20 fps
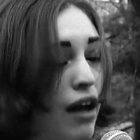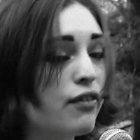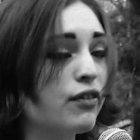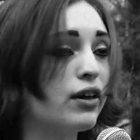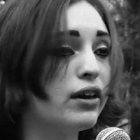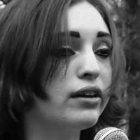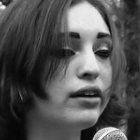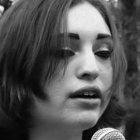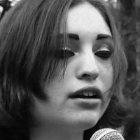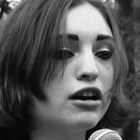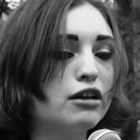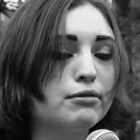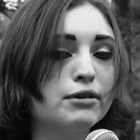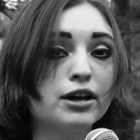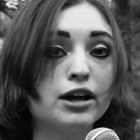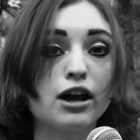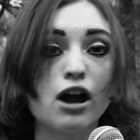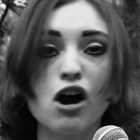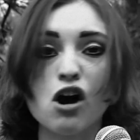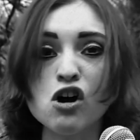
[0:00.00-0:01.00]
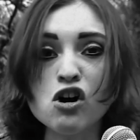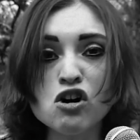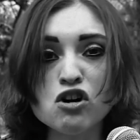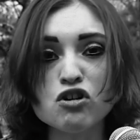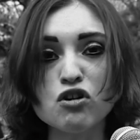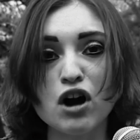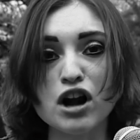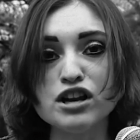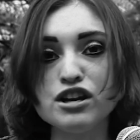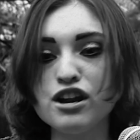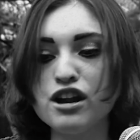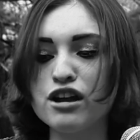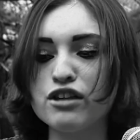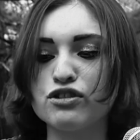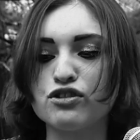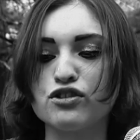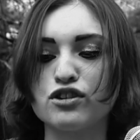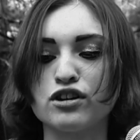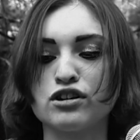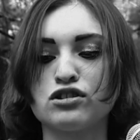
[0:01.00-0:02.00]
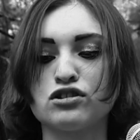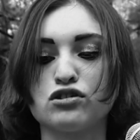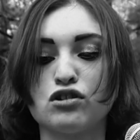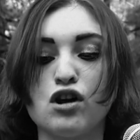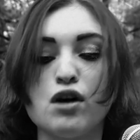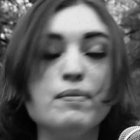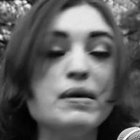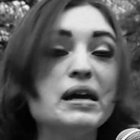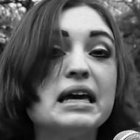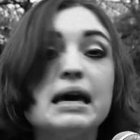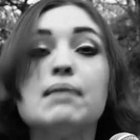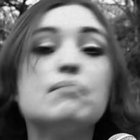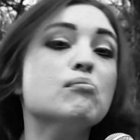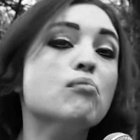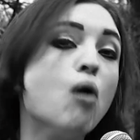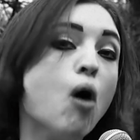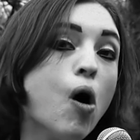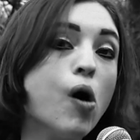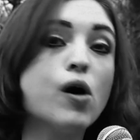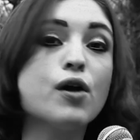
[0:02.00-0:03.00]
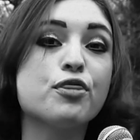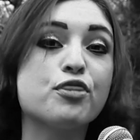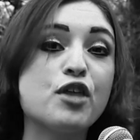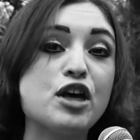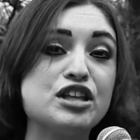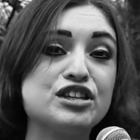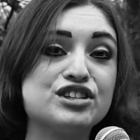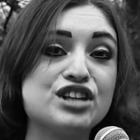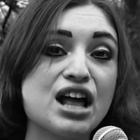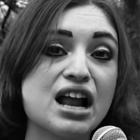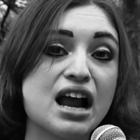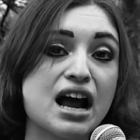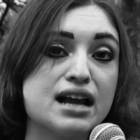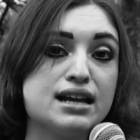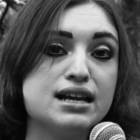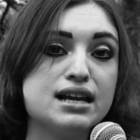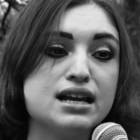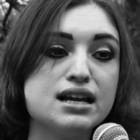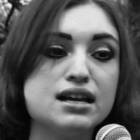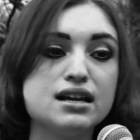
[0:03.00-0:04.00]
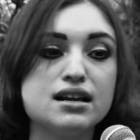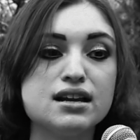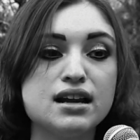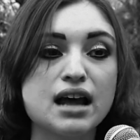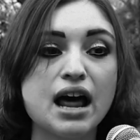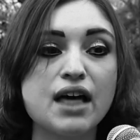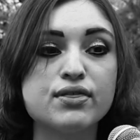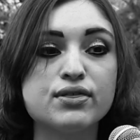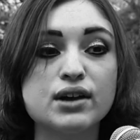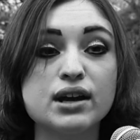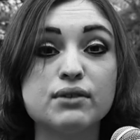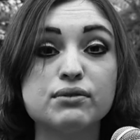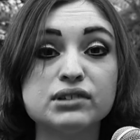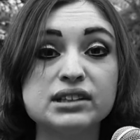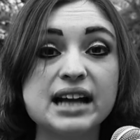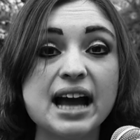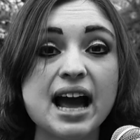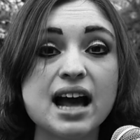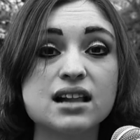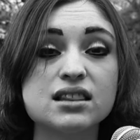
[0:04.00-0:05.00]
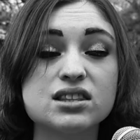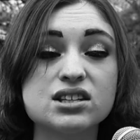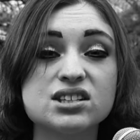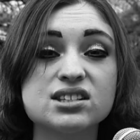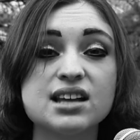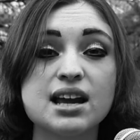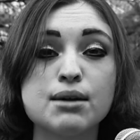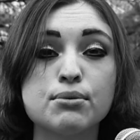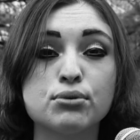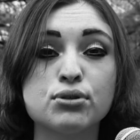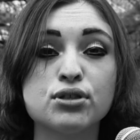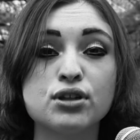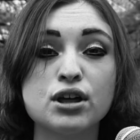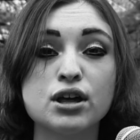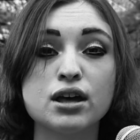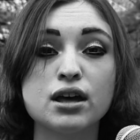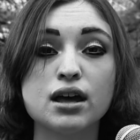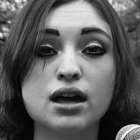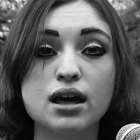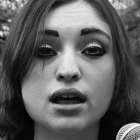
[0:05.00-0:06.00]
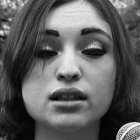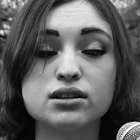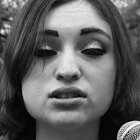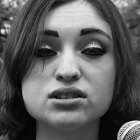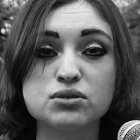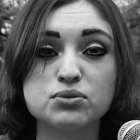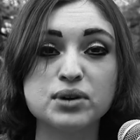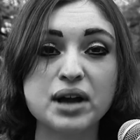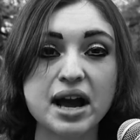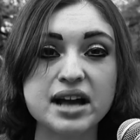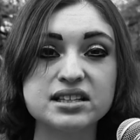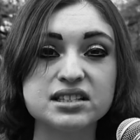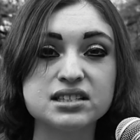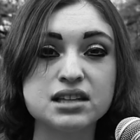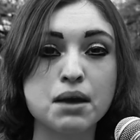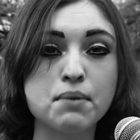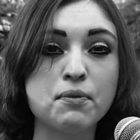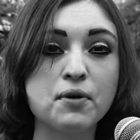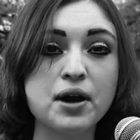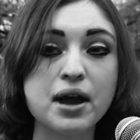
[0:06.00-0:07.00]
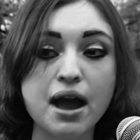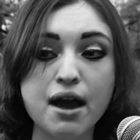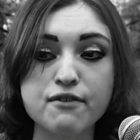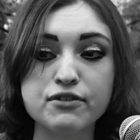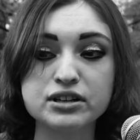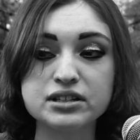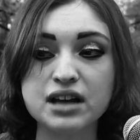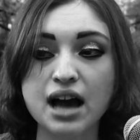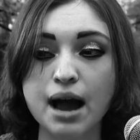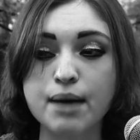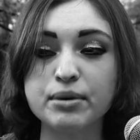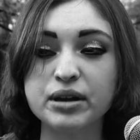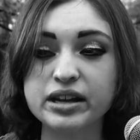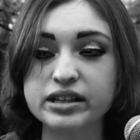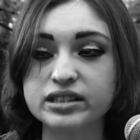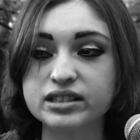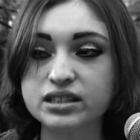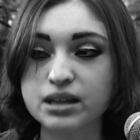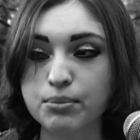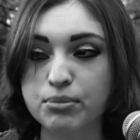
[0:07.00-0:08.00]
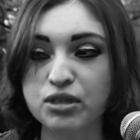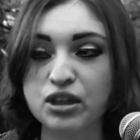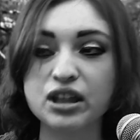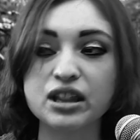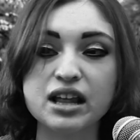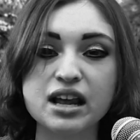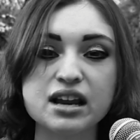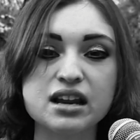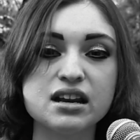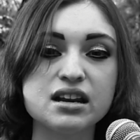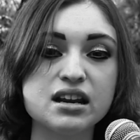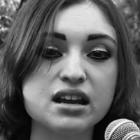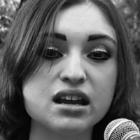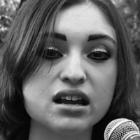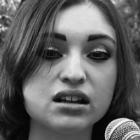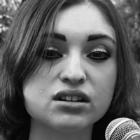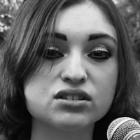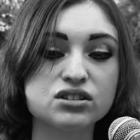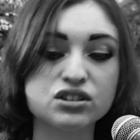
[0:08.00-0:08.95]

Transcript: And then later be like, oh, I need this. Let me get more things that I need, and then react the same thing. It's react the same way every time he gets something that he needs.